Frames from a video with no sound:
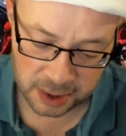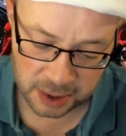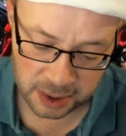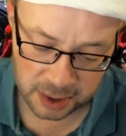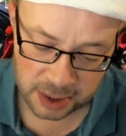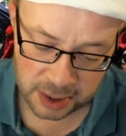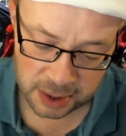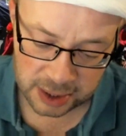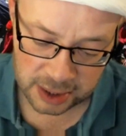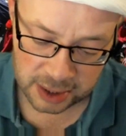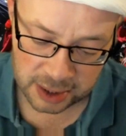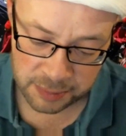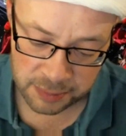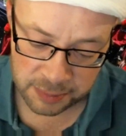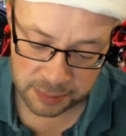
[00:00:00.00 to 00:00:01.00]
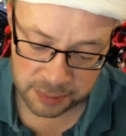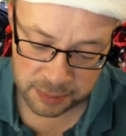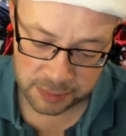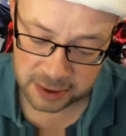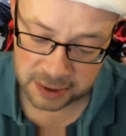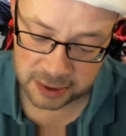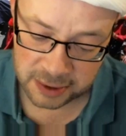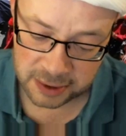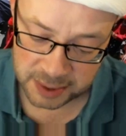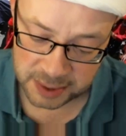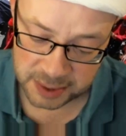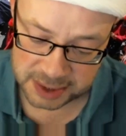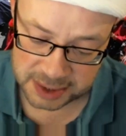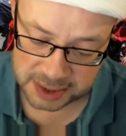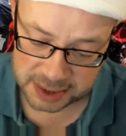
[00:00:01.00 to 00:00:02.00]
the Prophet of mercy,
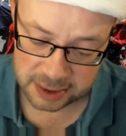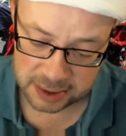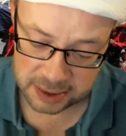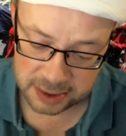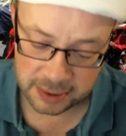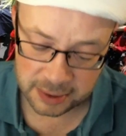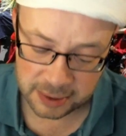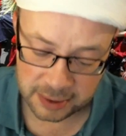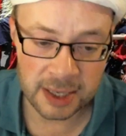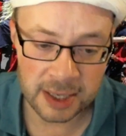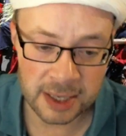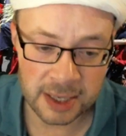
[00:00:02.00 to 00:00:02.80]
on that day?